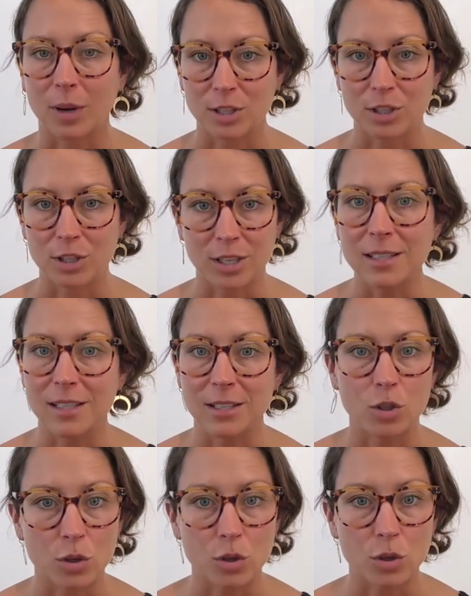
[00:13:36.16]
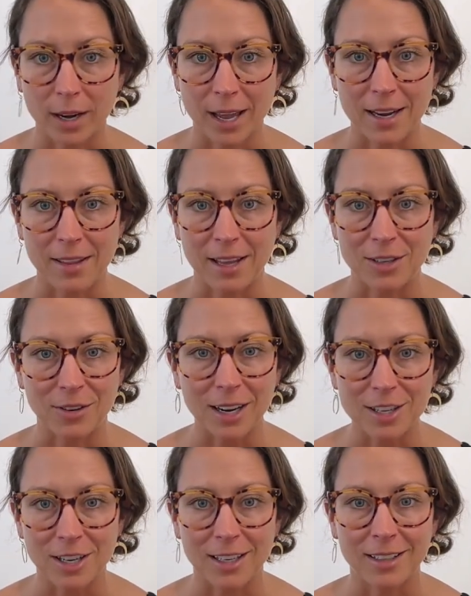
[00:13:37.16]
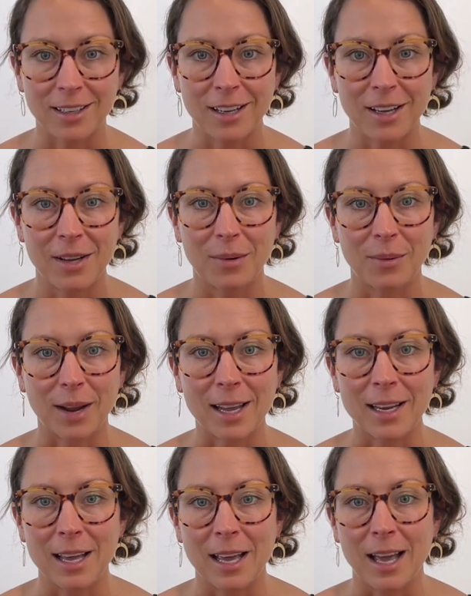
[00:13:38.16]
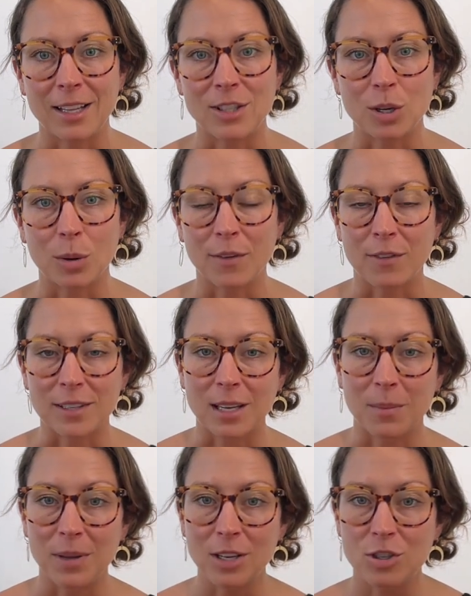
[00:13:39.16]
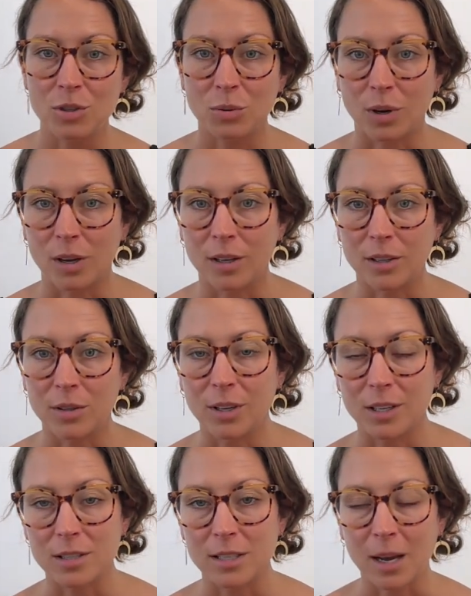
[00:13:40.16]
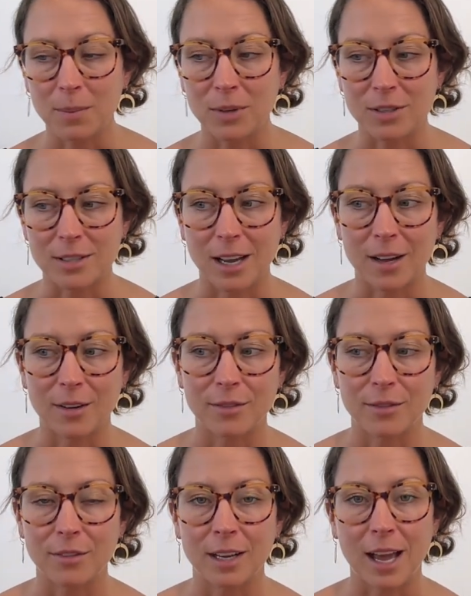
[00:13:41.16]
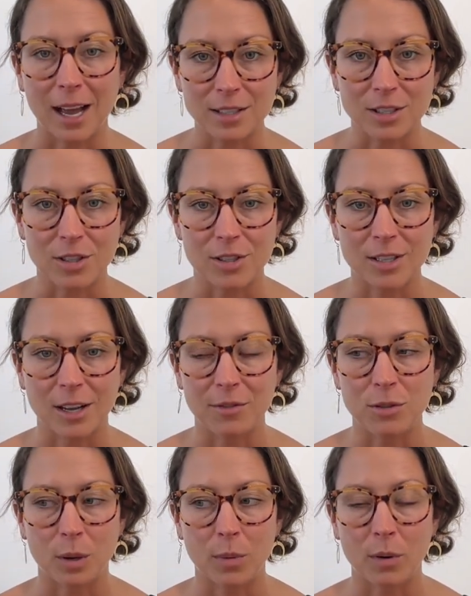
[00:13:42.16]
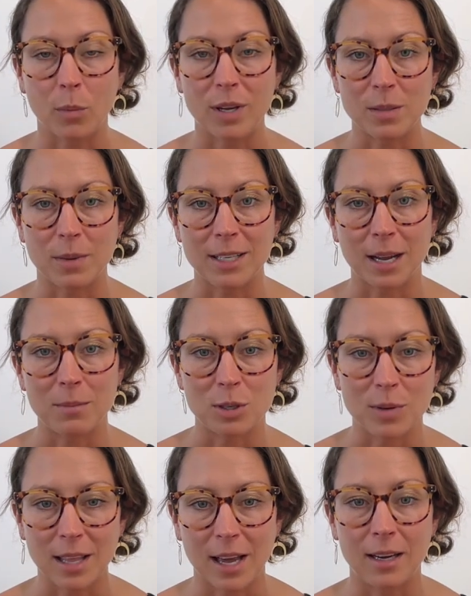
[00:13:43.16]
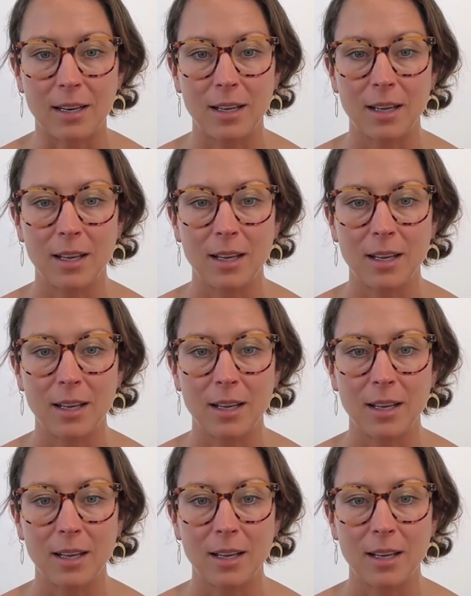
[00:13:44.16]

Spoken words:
question is do you want to head in that direction, right? And so if it's habitual, you get to stop yourself and ask yourself, do I want to waste my time doing that?